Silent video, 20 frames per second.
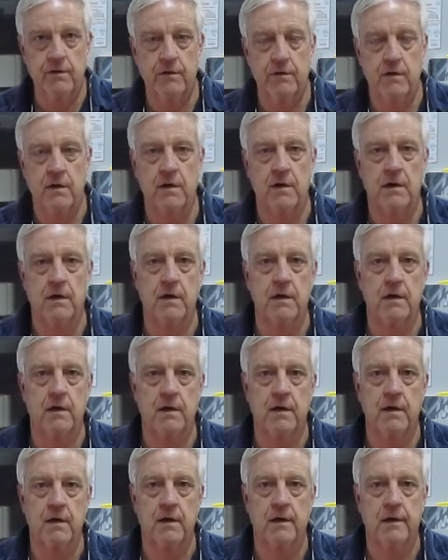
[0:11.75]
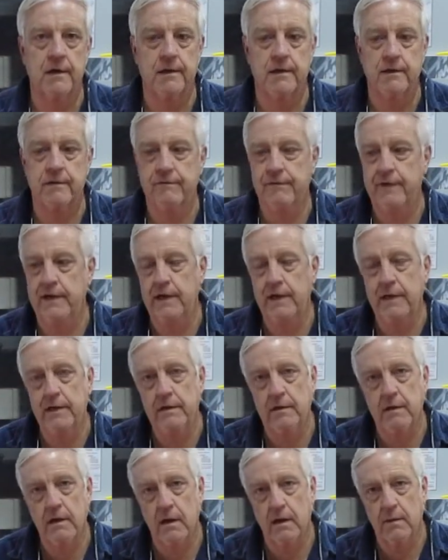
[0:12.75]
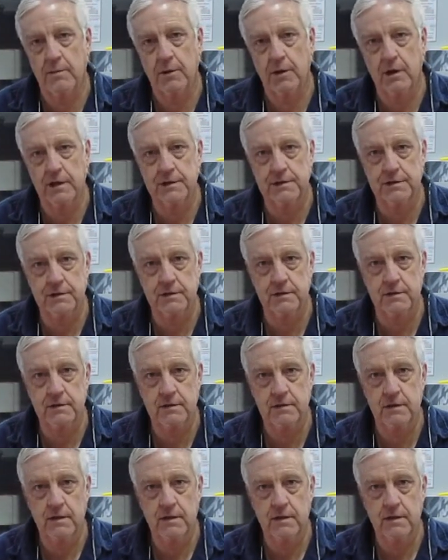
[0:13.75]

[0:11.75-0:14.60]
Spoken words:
on feeding operations,